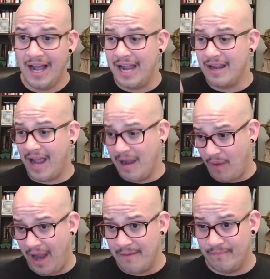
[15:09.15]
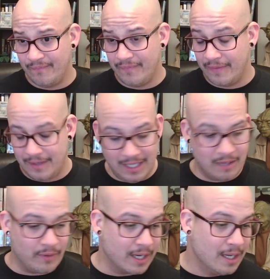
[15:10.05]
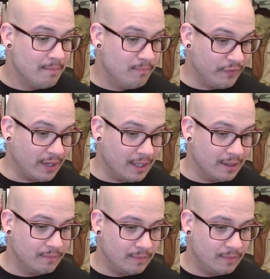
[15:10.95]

I, I, I'm... Anyway, moving on.